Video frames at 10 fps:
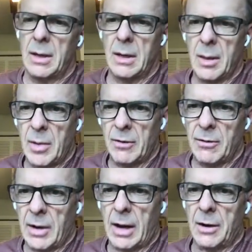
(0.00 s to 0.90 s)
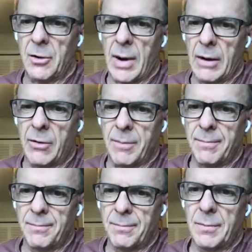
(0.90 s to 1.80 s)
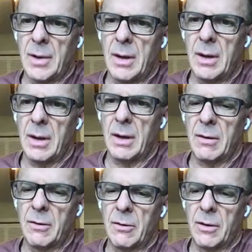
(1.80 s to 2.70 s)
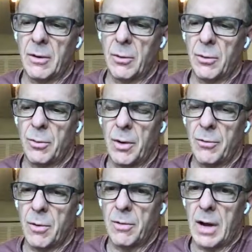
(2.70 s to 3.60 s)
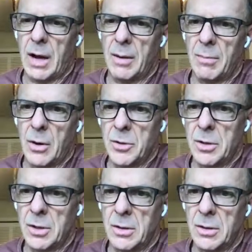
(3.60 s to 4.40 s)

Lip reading: That means it's got a direction. And so if we've got motion